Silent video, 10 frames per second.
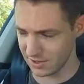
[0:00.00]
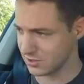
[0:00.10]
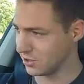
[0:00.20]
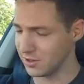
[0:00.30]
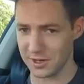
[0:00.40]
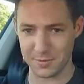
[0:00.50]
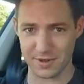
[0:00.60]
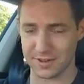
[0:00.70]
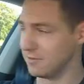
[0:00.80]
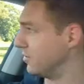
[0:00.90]
It's all a little
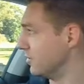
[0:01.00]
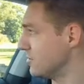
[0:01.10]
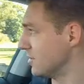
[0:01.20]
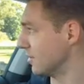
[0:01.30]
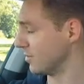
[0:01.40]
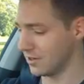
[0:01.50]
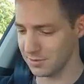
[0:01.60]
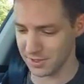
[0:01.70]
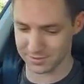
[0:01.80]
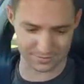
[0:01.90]
bit confusing. I'm a
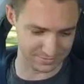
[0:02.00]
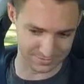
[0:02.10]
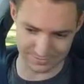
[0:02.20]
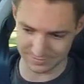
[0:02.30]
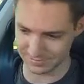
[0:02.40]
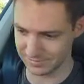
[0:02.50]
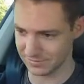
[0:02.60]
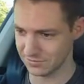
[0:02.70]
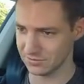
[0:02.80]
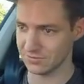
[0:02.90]
little bit,
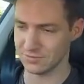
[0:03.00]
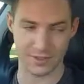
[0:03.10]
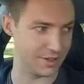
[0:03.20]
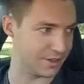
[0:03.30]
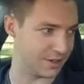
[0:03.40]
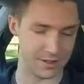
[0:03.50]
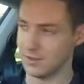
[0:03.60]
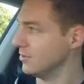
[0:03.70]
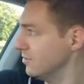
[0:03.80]
yeah.